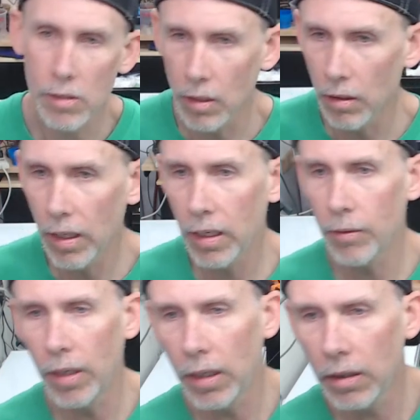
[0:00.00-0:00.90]
So
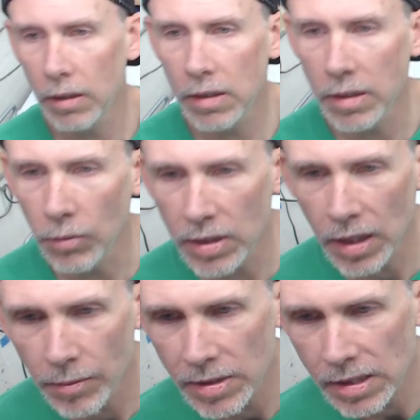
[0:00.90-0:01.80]
anyway, let's see, what
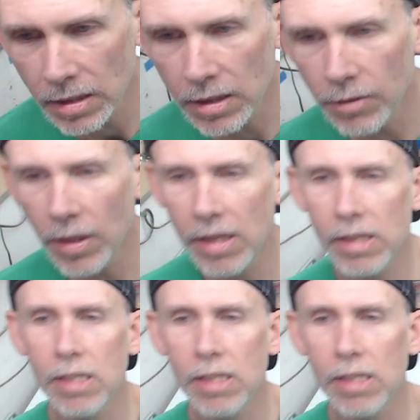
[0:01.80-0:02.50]
time is it in the U S?